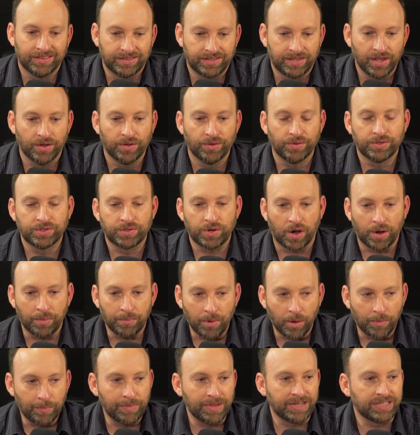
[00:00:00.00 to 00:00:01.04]
those are
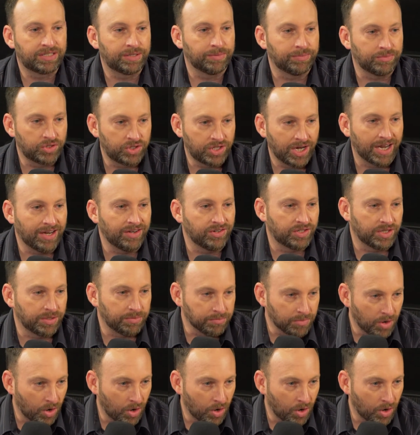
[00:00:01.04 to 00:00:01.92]
momentum changing